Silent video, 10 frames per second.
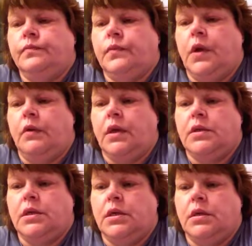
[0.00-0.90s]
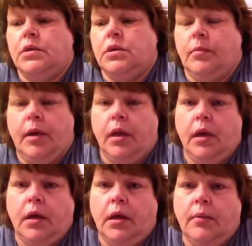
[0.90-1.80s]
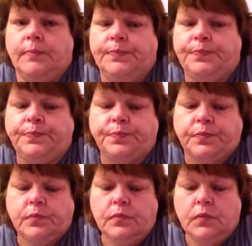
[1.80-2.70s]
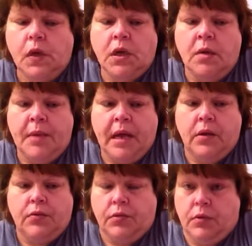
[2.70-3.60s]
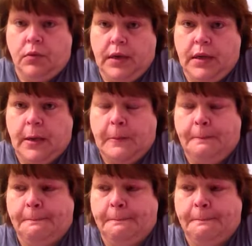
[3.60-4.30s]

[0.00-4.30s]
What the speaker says: they said that she'd be lucky to make it through the weekend.